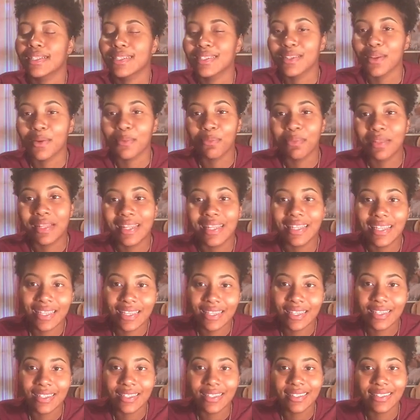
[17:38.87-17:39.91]
So
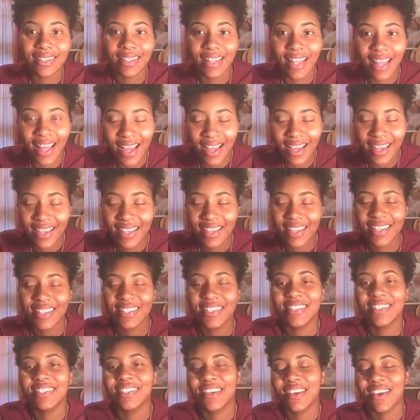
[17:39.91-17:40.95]
please like,
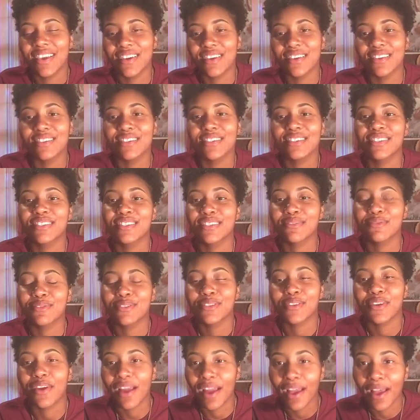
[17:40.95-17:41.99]
share,
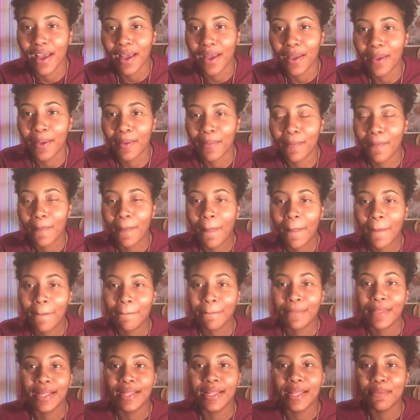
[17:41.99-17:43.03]
subscribe.
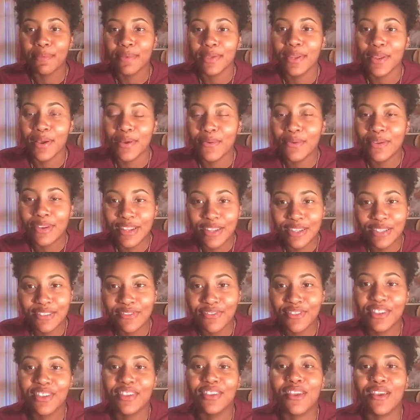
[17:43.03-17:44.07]
Let me know what else
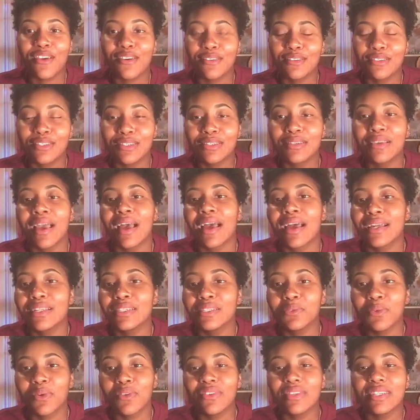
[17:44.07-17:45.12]
videos you
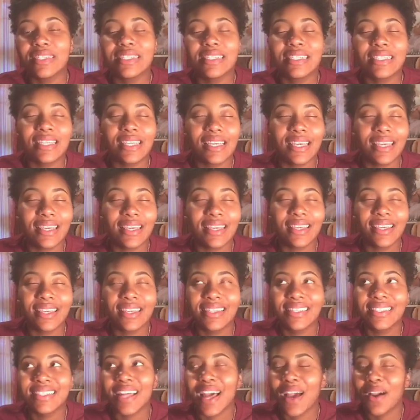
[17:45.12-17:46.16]
guys want to see,
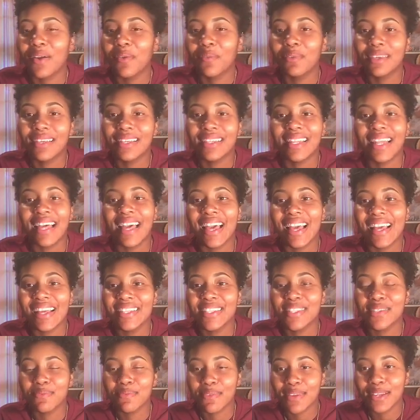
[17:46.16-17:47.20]
because I'll be glad
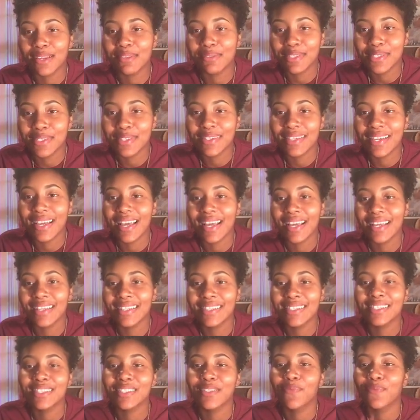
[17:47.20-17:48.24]
to bring it to you
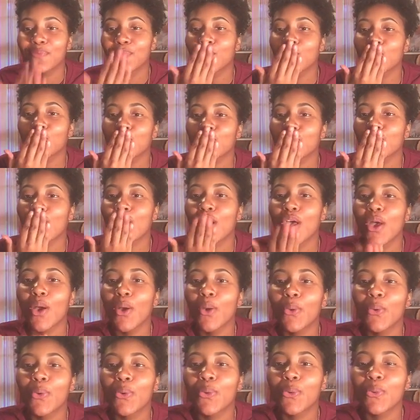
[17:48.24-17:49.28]
guys.
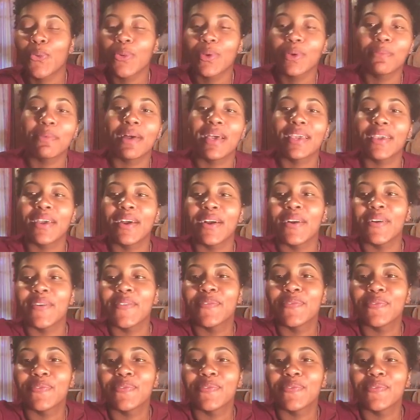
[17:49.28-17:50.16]
Bye, y'all.